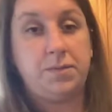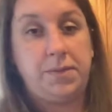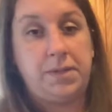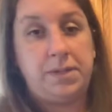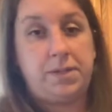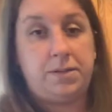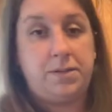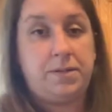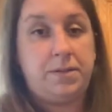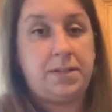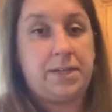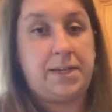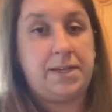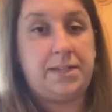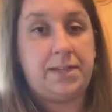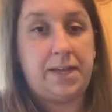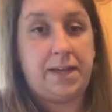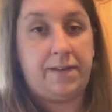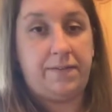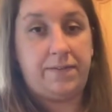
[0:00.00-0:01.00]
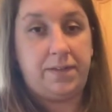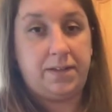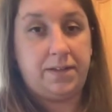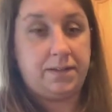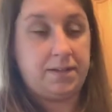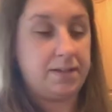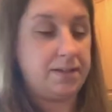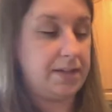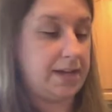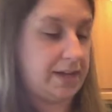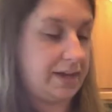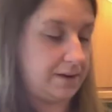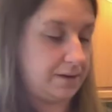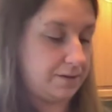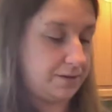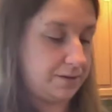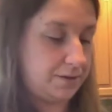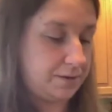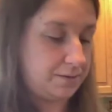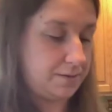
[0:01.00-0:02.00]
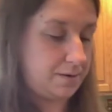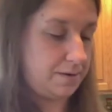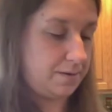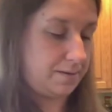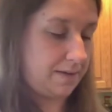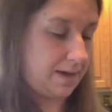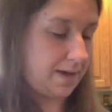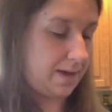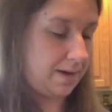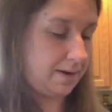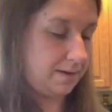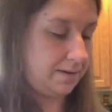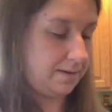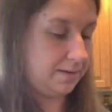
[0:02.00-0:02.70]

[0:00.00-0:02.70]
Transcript: we do is I save these containers, you know that.